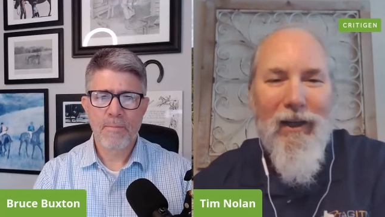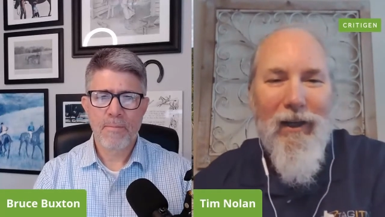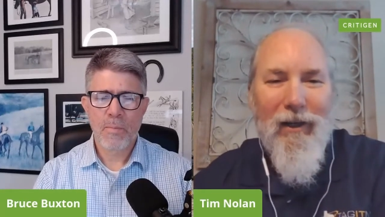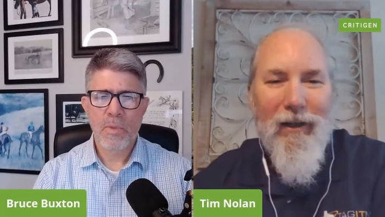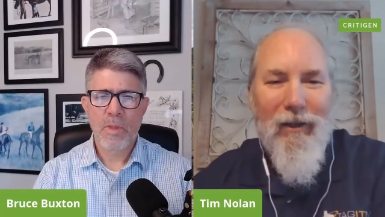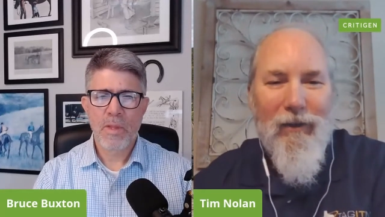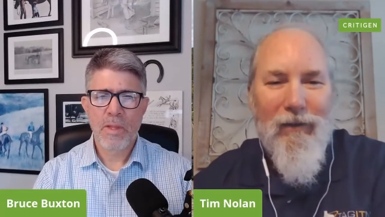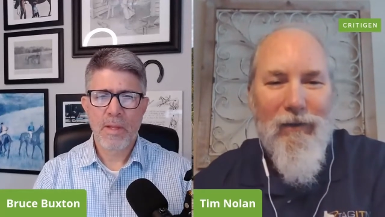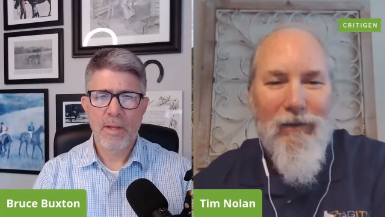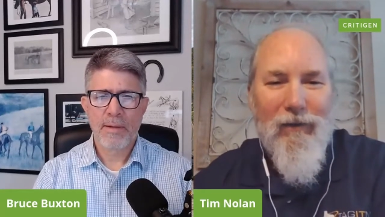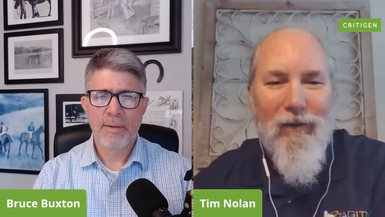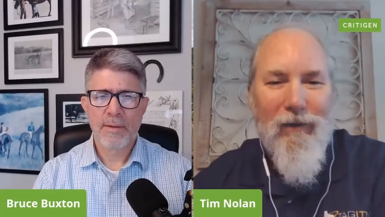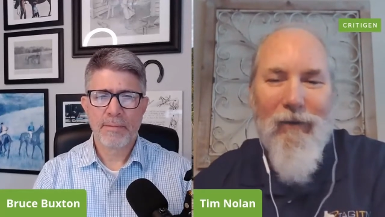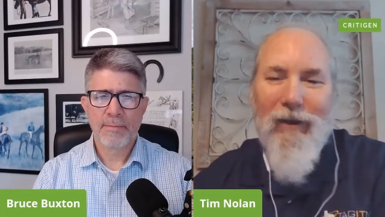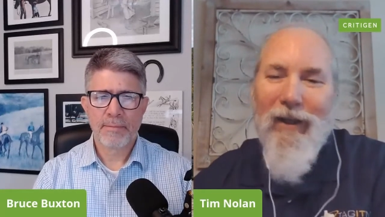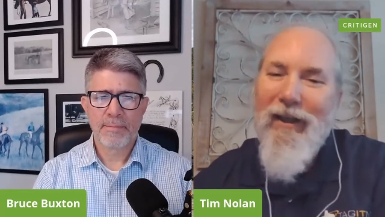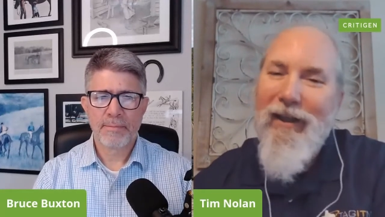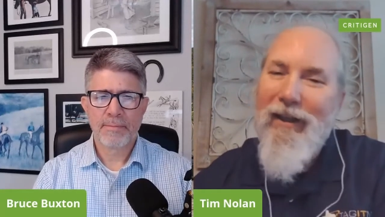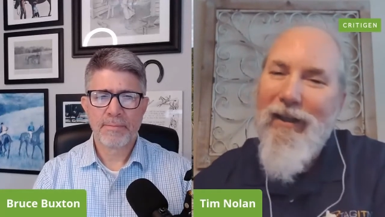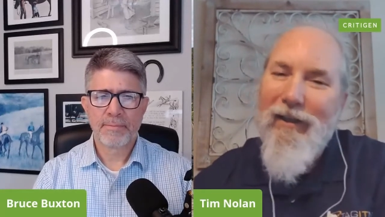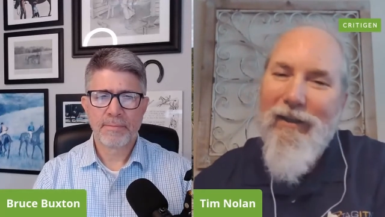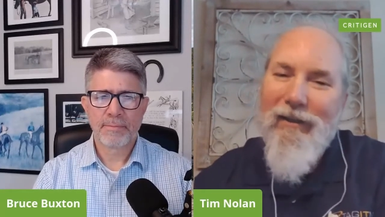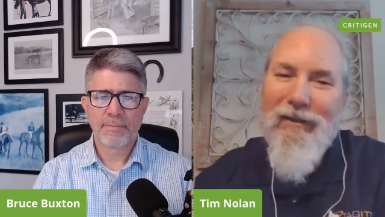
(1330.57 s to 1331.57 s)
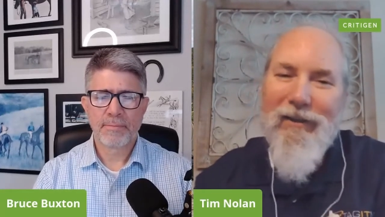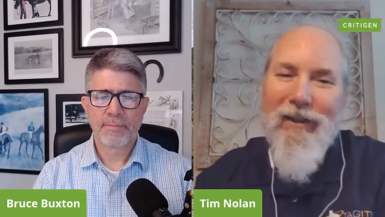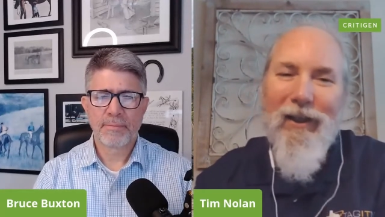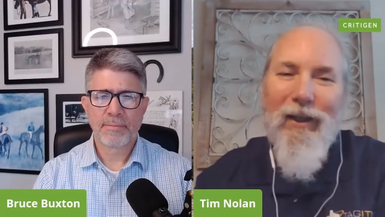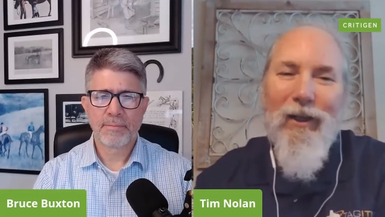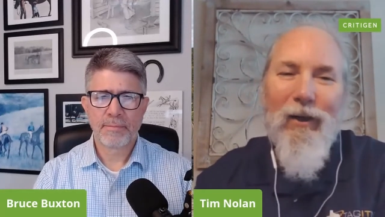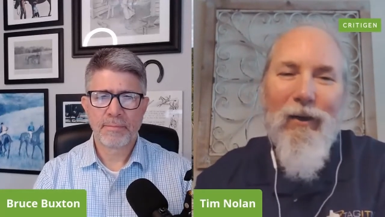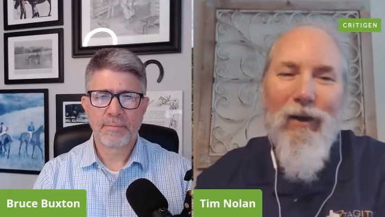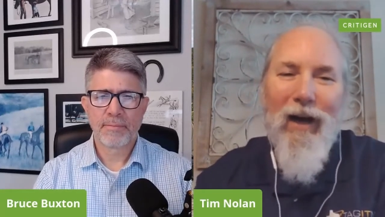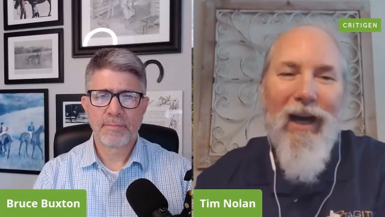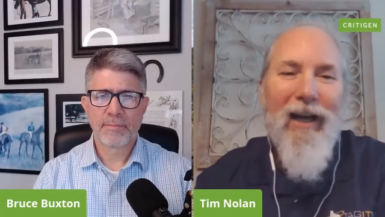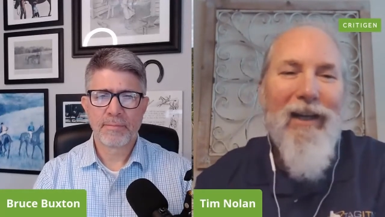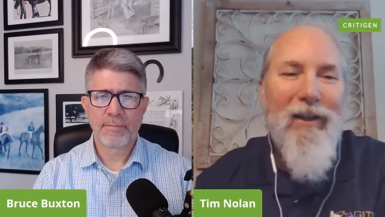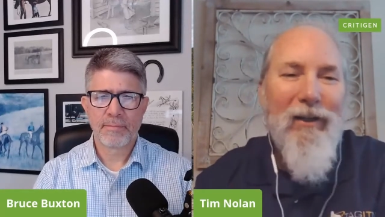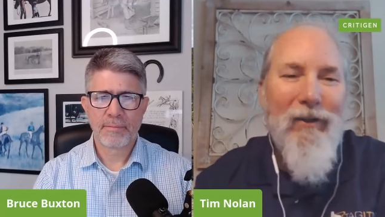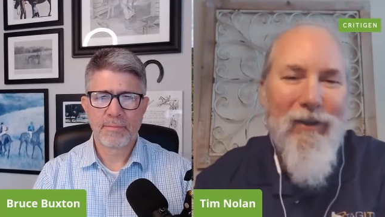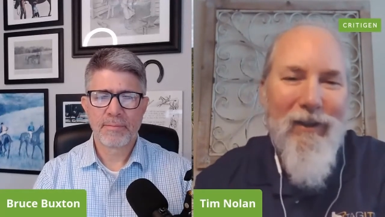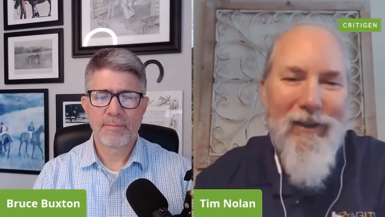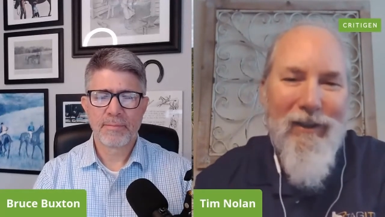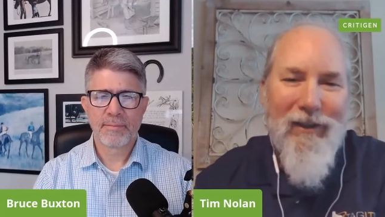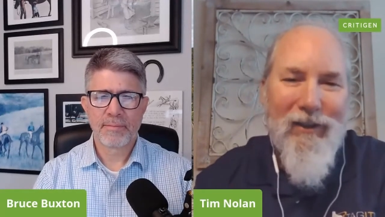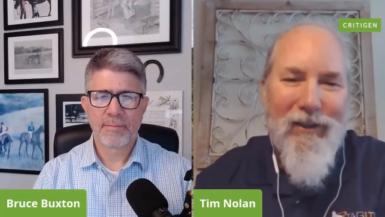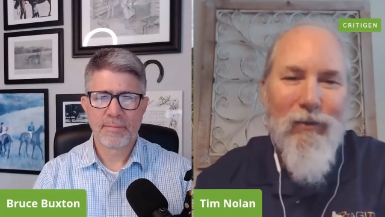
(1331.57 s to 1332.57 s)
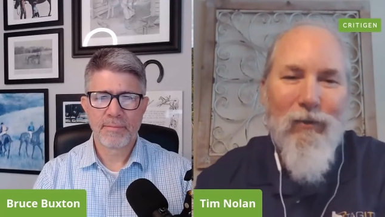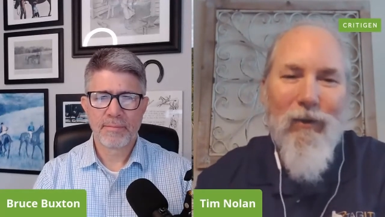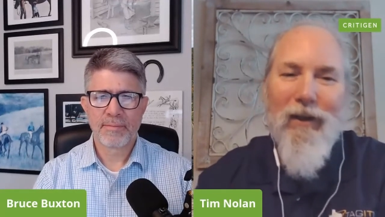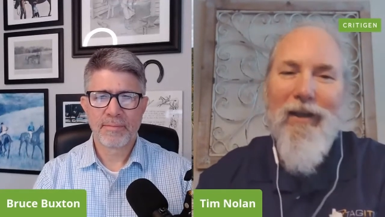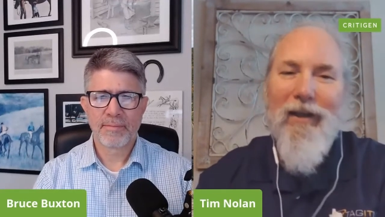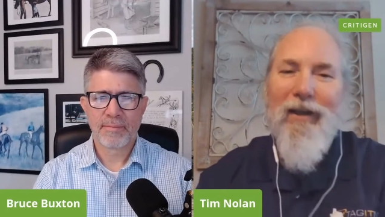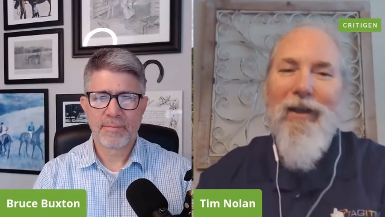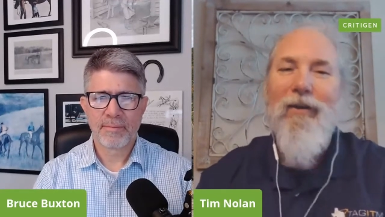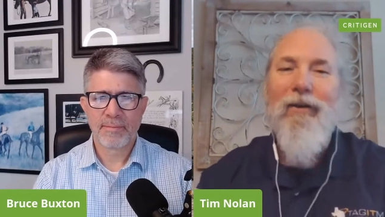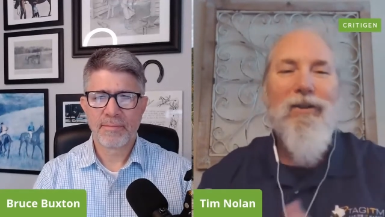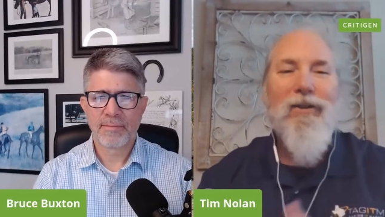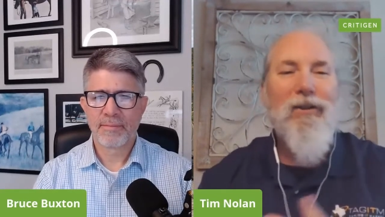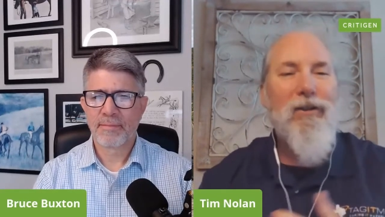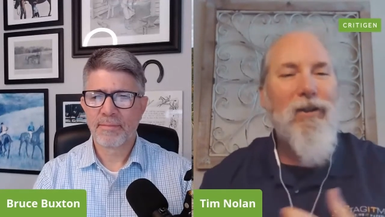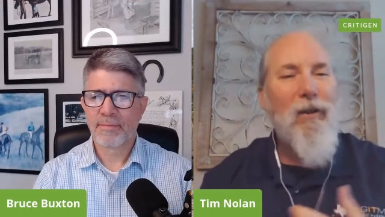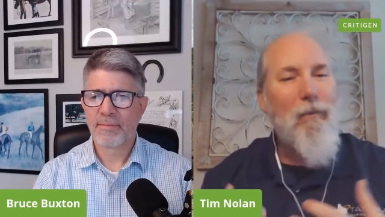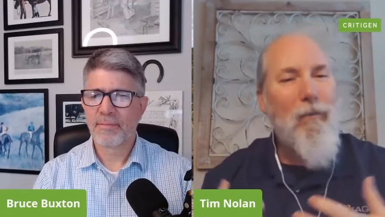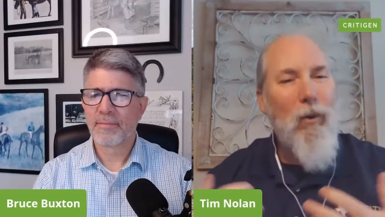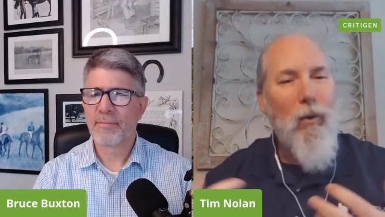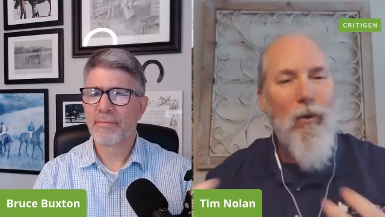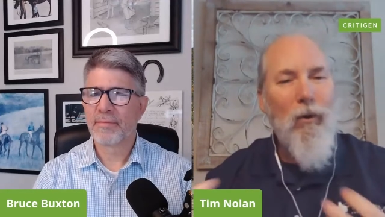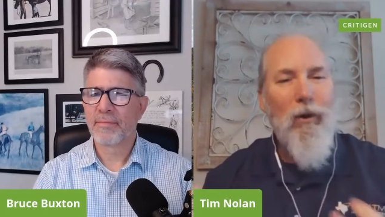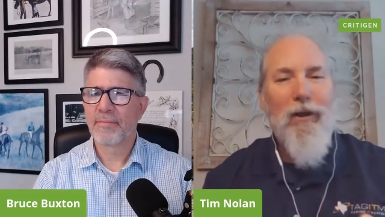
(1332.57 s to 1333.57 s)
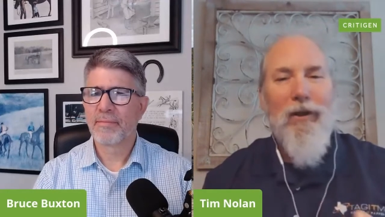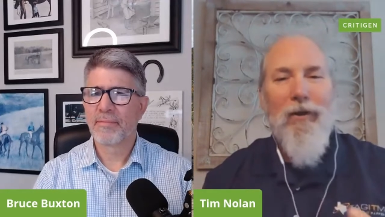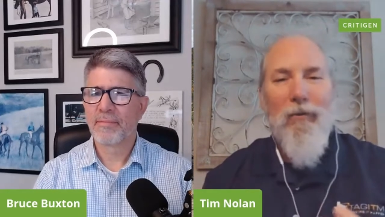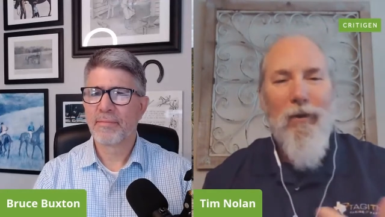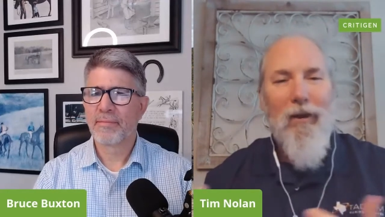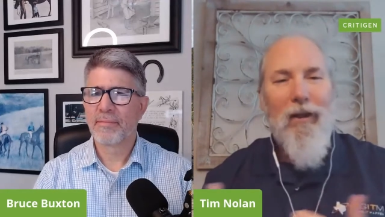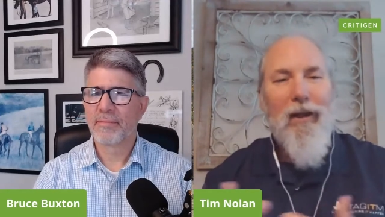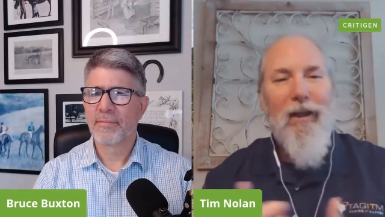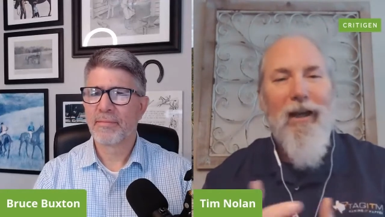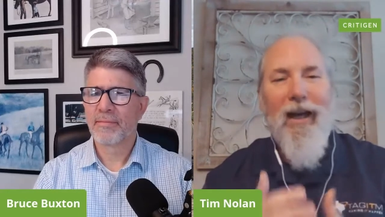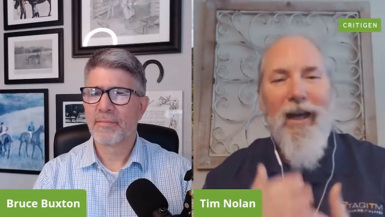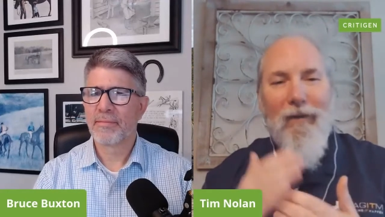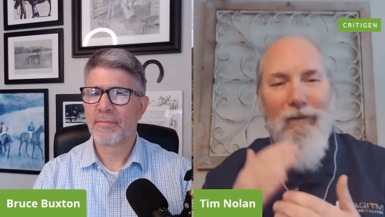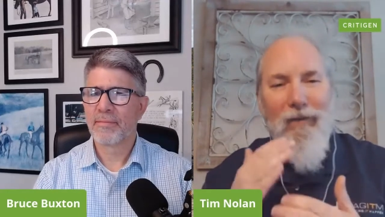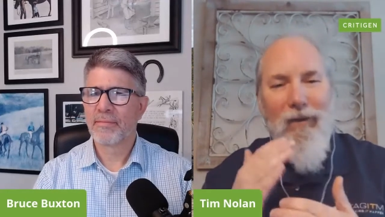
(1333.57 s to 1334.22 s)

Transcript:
Speaker 1: of, well, you know, I do it this way. You know, at some point you really